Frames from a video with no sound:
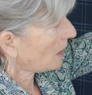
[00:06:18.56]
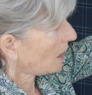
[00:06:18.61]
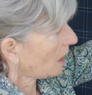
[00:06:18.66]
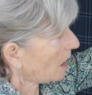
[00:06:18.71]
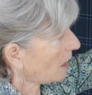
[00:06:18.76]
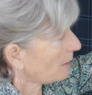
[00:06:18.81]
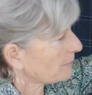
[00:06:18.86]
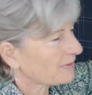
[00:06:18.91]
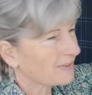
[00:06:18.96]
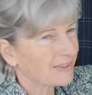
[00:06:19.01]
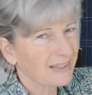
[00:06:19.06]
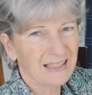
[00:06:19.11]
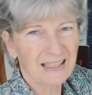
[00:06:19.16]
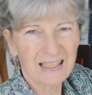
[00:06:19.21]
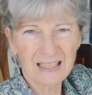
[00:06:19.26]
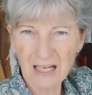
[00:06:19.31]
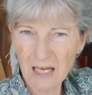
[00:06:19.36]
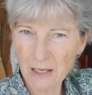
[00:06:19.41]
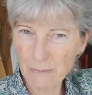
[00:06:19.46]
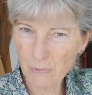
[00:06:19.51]
I'm
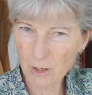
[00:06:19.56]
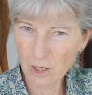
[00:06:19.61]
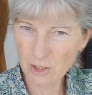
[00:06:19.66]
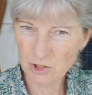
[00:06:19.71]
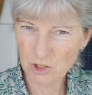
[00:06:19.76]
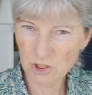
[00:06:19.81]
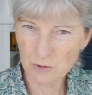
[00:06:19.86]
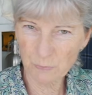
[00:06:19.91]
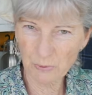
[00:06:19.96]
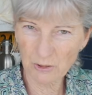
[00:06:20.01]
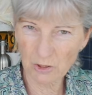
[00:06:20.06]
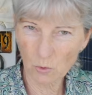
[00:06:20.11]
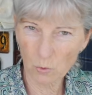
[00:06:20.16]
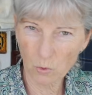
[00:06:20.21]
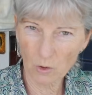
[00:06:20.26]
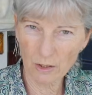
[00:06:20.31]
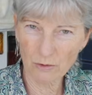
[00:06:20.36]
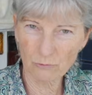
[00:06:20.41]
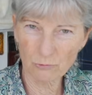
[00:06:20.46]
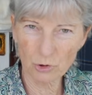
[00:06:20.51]
thinking I might just be
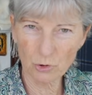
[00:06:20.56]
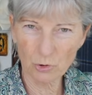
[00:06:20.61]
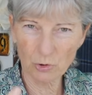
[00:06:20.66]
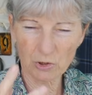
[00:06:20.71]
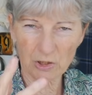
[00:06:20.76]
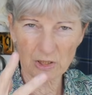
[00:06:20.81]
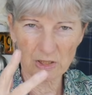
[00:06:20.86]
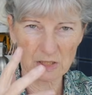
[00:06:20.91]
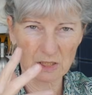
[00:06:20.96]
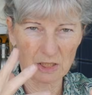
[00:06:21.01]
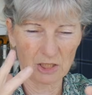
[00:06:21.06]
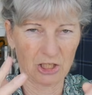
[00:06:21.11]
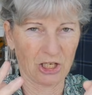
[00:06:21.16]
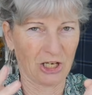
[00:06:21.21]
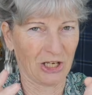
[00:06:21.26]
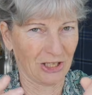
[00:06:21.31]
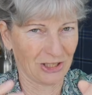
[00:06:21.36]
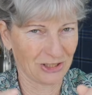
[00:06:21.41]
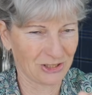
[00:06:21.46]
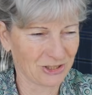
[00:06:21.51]
quite ruthless and
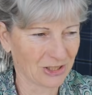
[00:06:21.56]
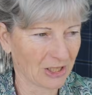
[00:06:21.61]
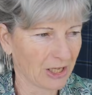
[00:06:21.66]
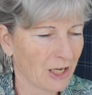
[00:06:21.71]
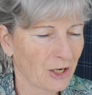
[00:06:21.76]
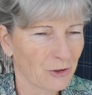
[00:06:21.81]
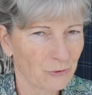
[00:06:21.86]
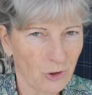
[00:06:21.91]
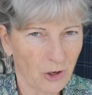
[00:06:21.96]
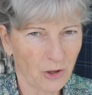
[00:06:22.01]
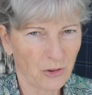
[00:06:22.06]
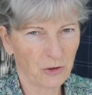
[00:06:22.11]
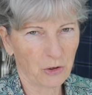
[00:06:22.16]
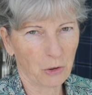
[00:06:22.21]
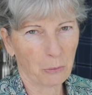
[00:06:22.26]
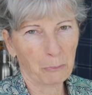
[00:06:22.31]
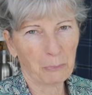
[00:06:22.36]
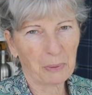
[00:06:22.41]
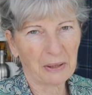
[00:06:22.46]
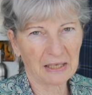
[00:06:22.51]
just, rather than
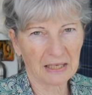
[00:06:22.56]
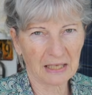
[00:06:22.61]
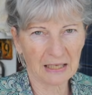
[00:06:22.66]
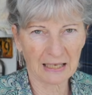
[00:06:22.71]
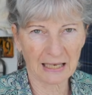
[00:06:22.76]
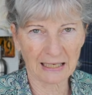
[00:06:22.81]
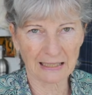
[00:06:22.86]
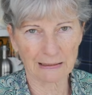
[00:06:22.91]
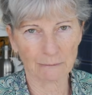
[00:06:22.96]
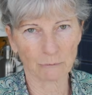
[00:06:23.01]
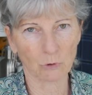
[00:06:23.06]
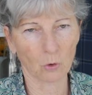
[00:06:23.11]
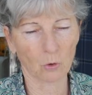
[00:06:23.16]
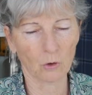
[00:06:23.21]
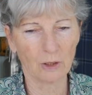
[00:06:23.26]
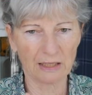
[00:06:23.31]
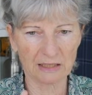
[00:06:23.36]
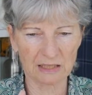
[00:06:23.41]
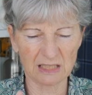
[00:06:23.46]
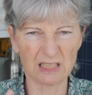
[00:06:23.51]
unpicking
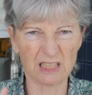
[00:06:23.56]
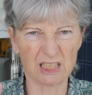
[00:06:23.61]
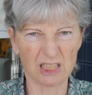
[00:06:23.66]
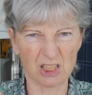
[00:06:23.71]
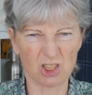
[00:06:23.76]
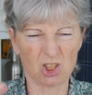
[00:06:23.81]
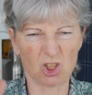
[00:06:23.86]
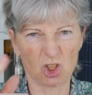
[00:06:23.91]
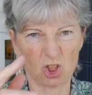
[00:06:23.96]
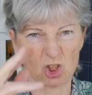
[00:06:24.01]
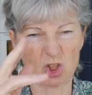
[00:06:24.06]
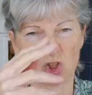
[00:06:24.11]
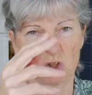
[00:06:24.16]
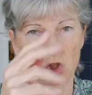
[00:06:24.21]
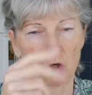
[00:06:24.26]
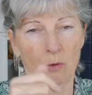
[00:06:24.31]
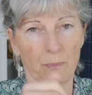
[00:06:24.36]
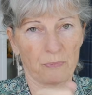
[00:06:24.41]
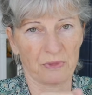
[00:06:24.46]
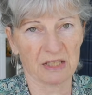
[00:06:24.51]
anymore, actually just
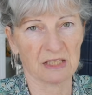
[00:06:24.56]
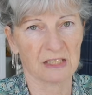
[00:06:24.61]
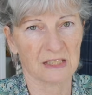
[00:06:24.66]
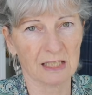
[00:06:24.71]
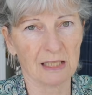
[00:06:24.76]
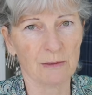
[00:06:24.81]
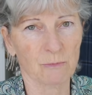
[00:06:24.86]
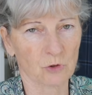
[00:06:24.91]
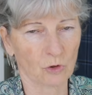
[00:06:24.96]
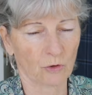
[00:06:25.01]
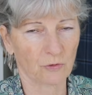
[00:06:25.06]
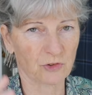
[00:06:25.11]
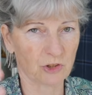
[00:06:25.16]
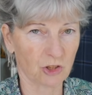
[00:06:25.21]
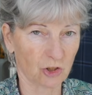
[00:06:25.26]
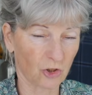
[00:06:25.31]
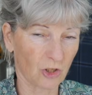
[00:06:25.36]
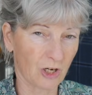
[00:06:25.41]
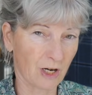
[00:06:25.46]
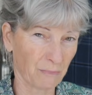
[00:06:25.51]
chop the seams off to
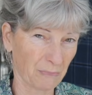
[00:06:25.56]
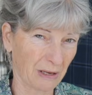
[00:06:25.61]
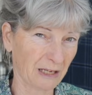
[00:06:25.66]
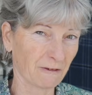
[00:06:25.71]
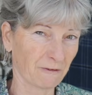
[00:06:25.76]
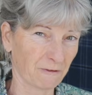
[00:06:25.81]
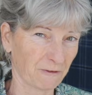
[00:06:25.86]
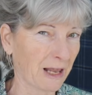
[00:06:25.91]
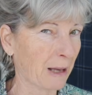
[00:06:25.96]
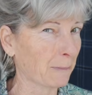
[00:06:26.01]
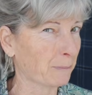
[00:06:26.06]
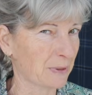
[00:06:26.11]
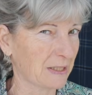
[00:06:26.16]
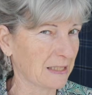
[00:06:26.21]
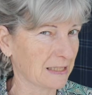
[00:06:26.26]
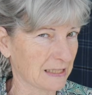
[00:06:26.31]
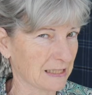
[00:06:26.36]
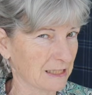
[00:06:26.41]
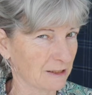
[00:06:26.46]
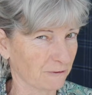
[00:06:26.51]
try and make flat
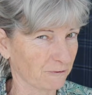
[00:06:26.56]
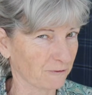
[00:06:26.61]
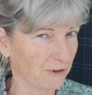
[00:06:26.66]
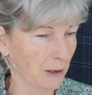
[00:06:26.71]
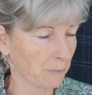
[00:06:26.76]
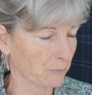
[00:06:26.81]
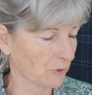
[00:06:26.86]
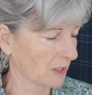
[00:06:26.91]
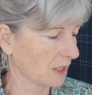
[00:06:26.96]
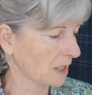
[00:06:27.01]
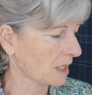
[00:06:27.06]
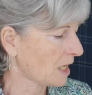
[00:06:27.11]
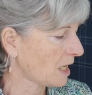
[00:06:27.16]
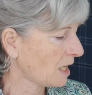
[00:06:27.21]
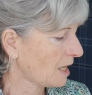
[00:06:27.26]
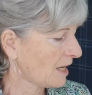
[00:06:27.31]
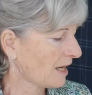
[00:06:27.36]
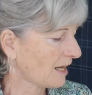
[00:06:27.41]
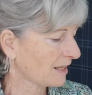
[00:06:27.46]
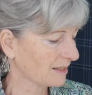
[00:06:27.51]
pieces of fabric.
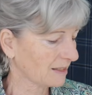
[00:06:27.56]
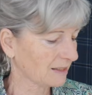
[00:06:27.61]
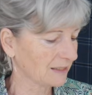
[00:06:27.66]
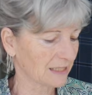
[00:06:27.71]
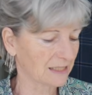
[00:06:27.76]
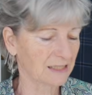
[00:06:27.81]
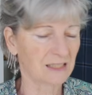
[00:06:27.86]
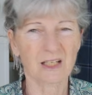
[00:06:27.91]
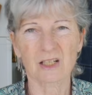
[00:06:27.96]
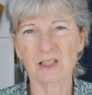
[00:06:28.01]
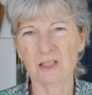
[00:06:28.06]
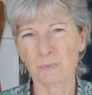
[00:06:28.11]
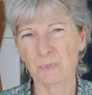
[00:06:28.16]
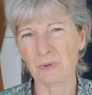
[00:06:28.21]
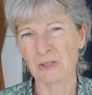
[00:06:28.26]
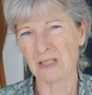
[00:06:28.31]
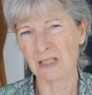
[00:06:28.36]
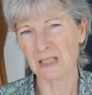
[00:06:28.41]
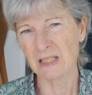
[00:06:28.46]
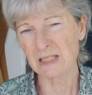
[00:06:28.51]
I think that's going to be
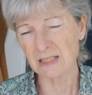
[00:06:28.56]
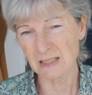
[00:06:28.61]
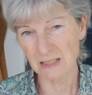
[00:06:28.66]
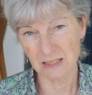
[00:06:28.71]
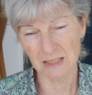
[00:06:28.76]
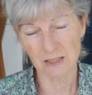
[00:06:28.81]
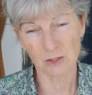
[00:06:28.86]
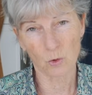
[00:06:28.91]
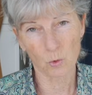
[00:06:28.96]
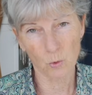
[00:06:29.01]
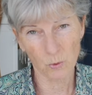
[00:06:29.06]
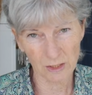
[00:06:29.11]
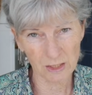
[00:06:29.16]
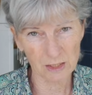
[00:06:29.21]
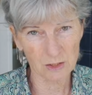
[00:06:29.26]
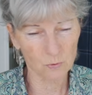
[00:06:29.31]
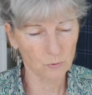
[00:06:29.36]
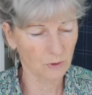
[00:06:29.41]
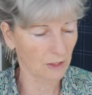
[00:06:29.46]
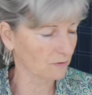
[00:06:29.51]
the easiest and
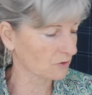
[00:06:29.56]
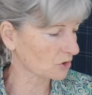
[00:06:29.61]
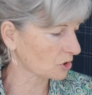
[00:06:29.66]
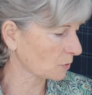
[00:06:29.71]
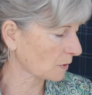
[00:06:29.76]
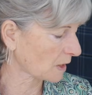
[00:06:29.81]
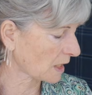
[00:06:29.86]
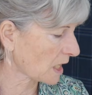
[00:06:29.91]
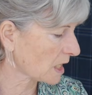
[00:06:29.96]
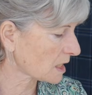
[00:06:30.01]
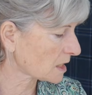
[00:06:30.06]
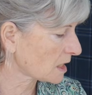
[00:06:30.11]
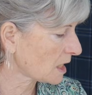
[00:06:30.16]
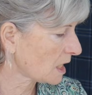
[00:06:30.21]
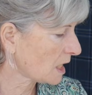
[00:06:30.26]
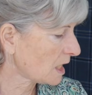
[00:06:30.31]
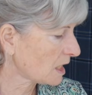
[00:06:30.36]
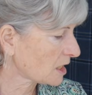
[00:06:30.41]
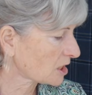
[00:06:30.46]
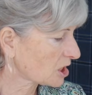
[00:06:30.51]
quickest way of doing it,
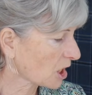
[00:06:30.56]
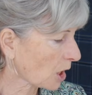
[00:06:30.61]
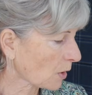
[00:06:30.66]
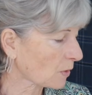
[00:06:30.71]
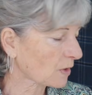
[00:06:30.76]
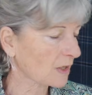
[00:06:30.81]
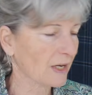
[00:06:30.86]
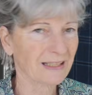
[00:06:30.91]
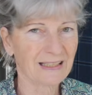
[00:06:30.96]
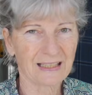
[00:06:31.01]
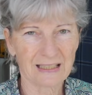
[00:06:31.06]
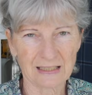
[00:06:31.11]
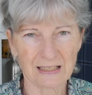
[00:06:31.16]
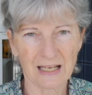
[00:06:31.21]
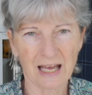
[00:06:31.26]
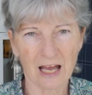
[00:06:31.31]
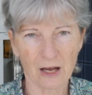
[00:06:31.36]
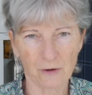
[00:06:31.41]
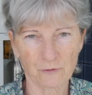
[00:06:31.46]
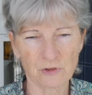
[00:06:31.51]
so that I can
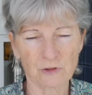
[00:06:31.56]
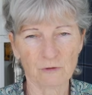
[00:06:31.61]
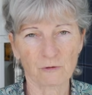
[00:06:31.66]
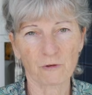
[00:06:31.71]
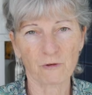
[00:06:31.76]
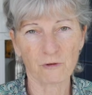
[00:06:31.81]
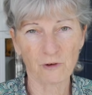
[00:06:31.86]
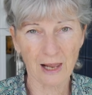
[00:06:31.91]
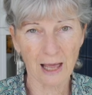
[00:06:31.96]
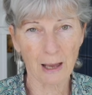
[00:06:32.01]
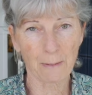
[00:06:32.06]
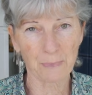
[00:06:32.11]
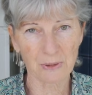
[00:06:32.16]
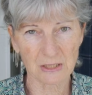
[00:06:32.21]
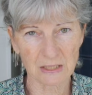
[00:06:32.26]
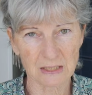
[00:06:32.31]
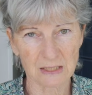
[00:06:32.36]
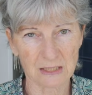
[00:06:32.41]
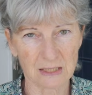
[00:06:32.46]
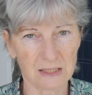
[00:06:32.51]
have some flat
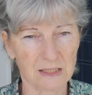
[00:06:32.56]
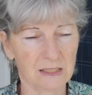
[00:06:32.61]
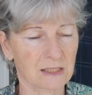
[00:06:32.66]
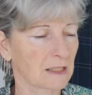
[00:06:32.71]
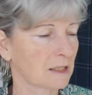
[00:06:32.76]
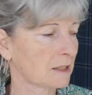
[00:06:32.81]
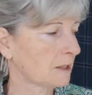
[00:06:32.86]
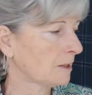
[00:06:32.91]
pieces